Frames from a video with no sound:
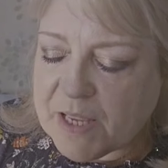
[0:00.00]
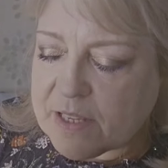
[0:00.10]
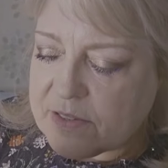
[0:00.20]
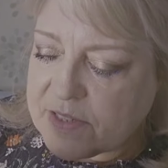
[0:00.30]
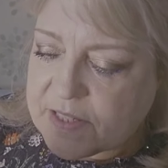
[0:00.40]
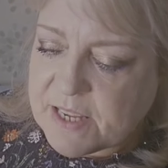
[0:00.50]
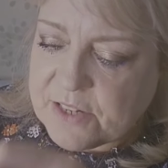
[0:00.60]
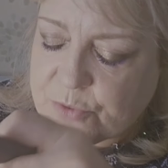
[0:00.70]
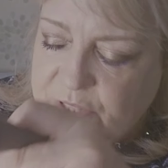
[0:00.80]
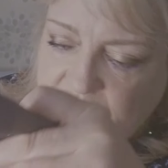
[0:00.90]
a bit
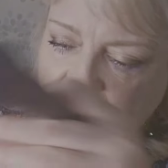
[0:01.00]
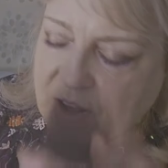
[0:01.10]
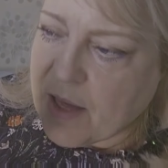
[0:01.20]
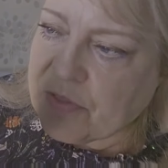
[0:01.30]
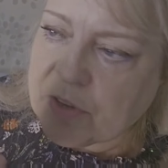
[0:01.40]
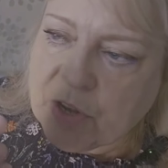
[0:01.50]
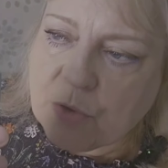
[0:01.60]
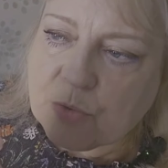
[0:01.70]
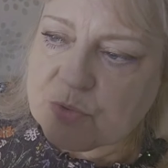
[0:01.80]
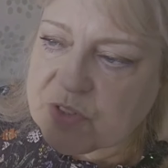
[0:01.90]
concerned with it around the
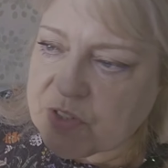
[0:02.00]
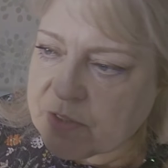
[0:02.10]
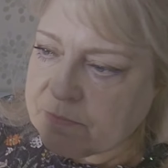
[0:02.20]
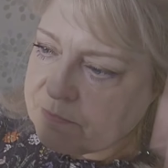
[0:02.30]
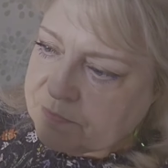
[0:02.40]
nose,